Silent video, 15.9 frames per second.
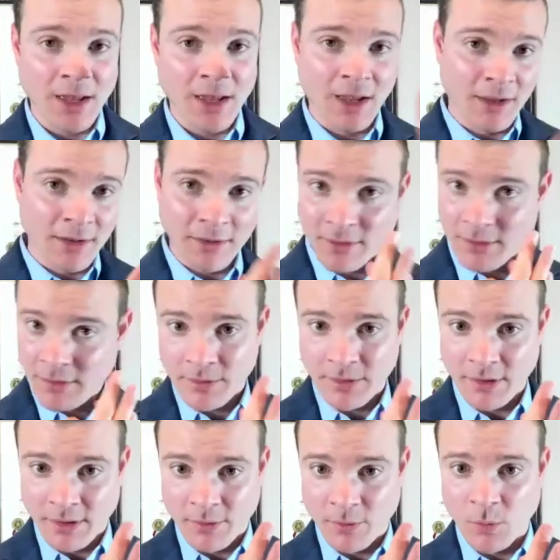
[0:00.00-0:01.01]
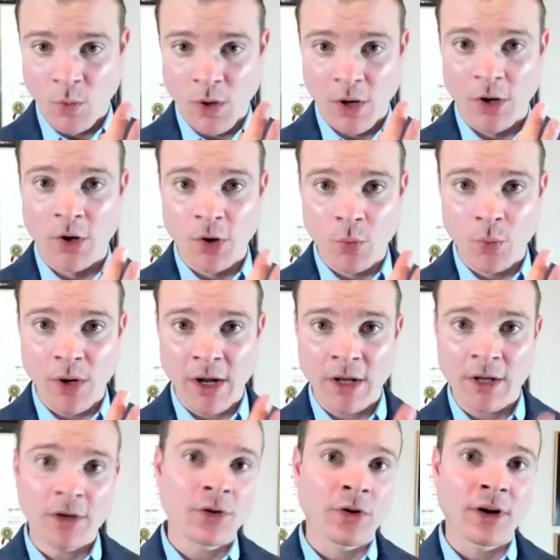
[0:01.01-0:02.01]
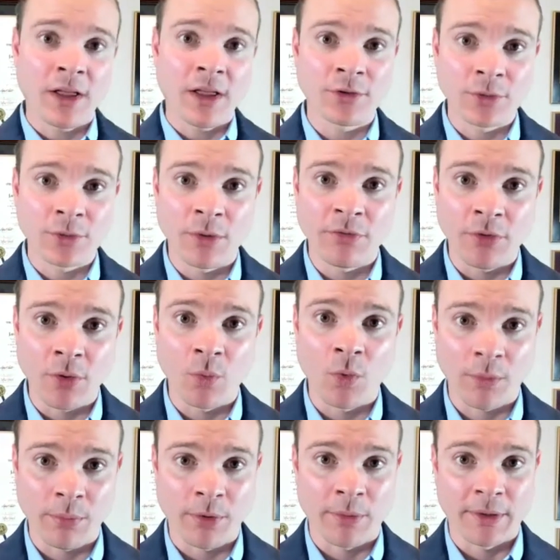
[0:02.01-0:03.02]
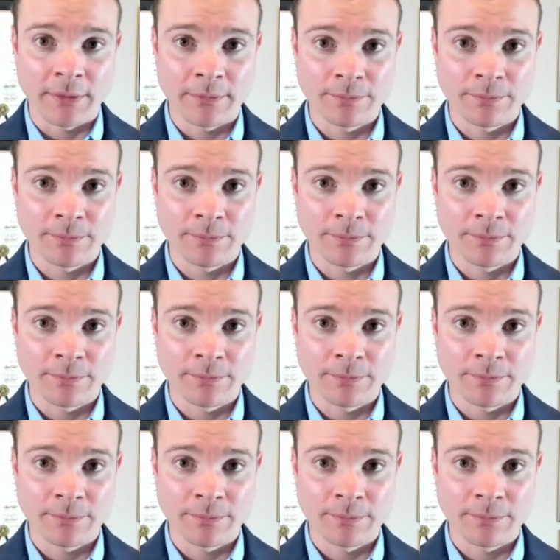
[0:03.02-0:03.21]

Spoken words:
And while you wait, you're eligible for a work permit.